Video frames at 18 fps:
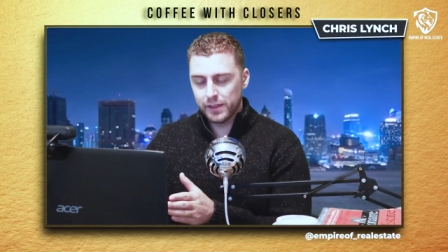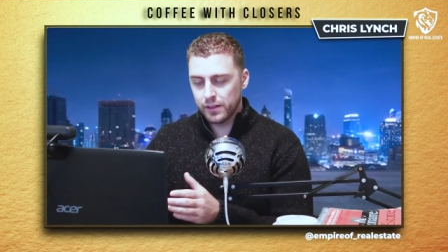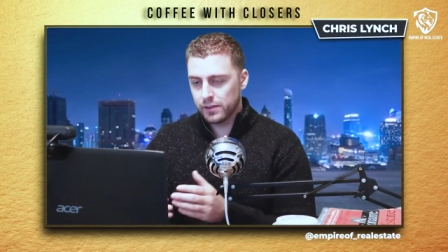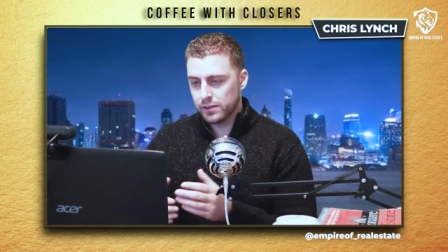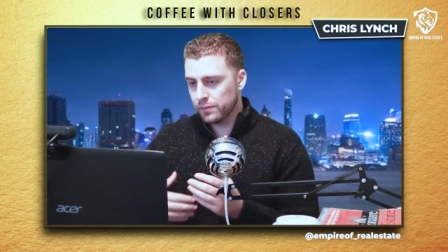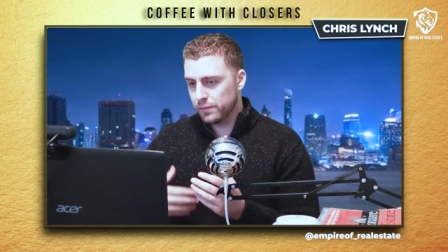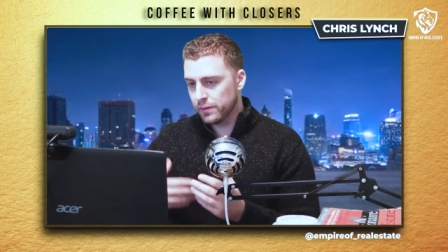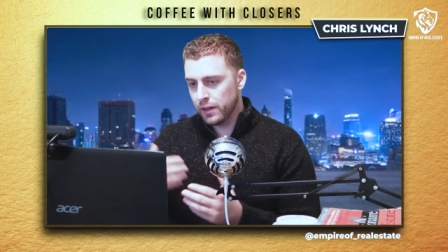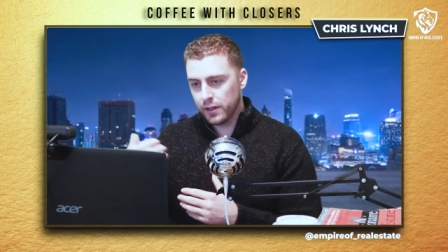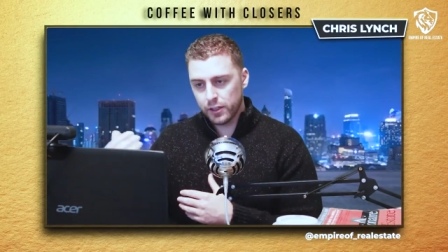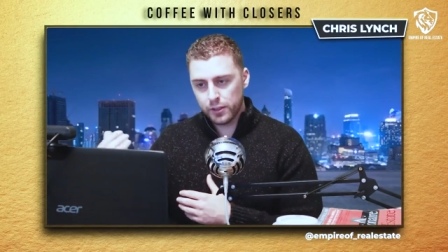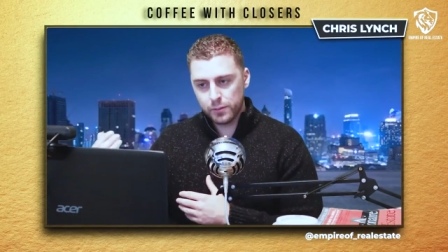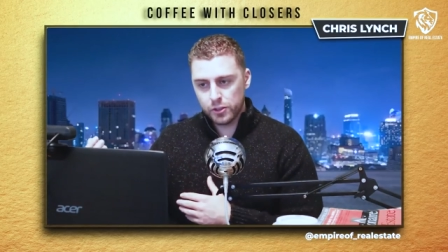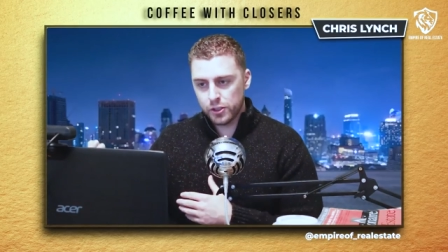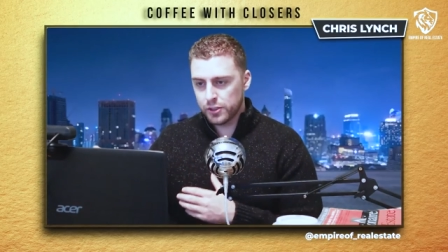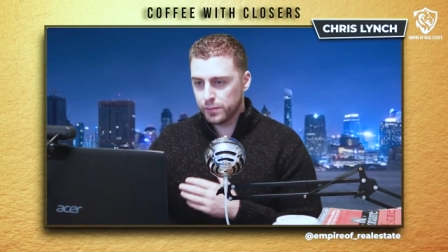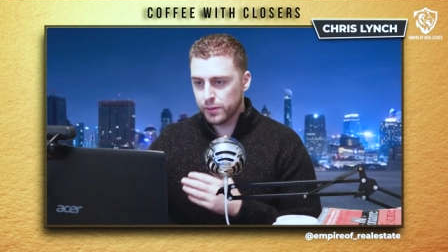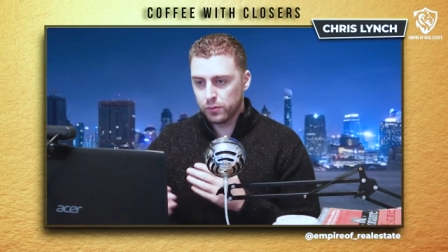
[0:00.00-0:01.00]
because if not,
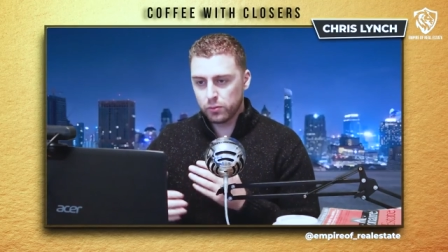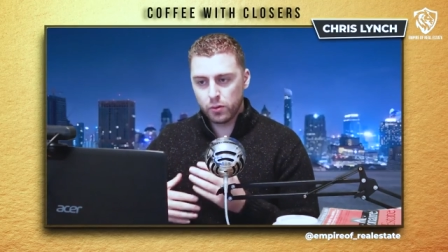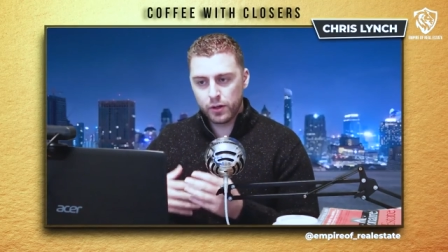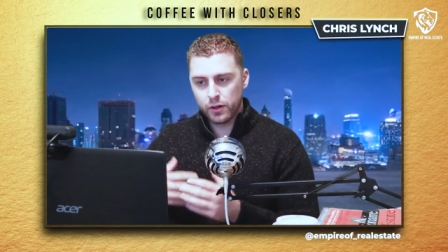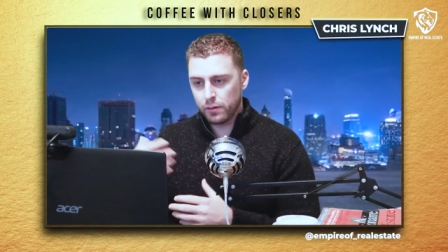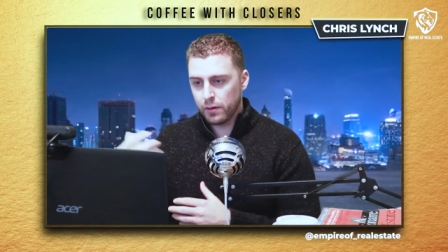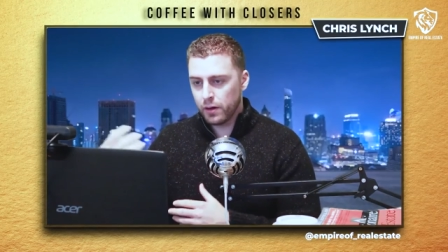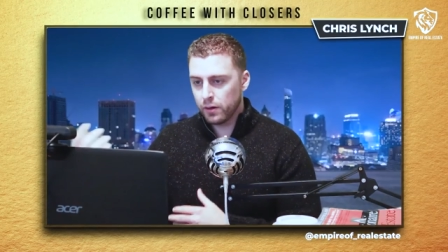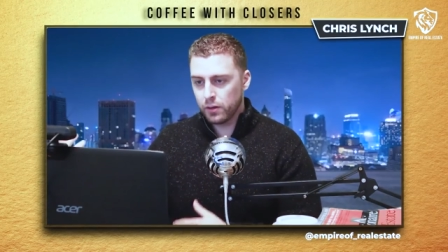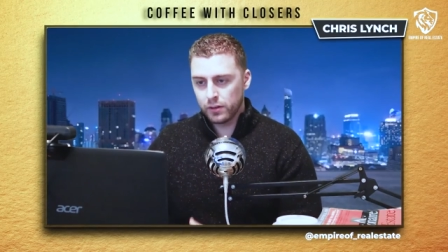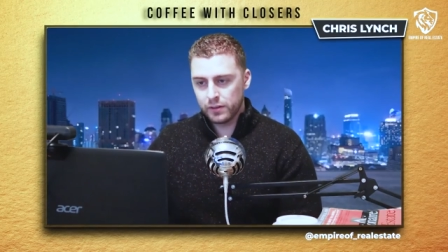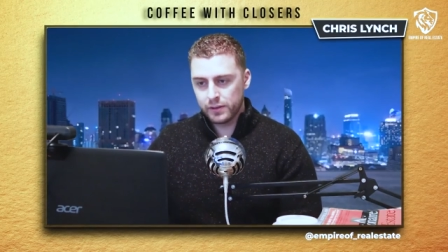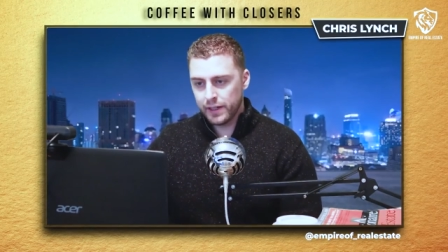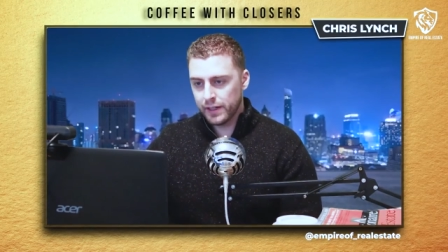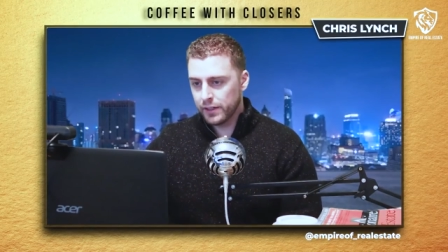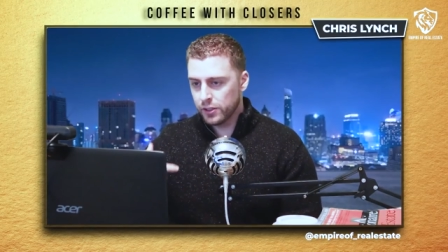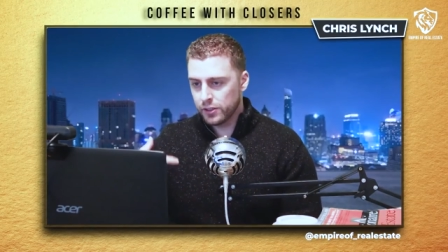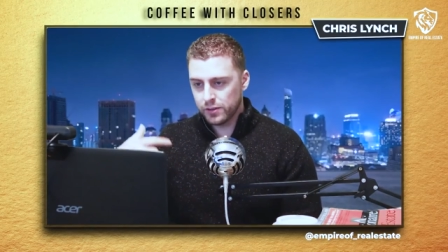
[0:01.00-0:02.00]
you'd just be running around all
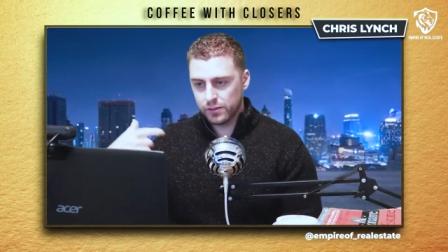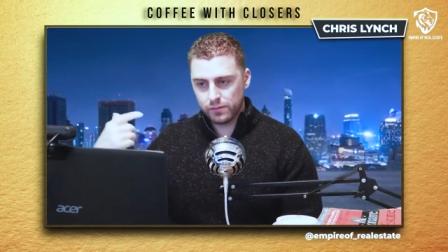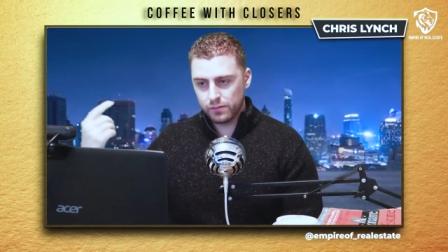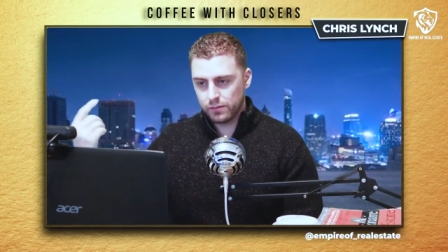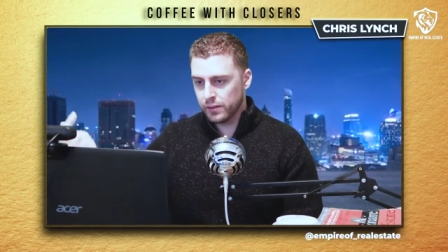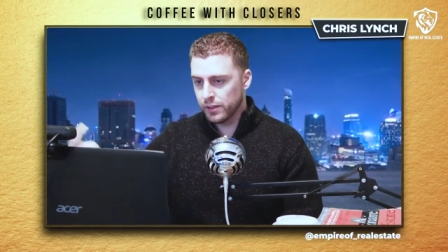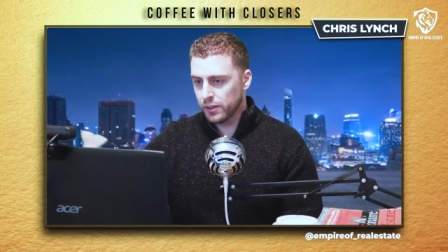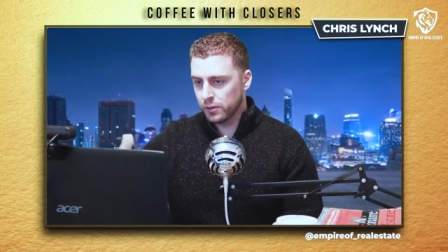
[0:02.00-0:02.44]
day, just,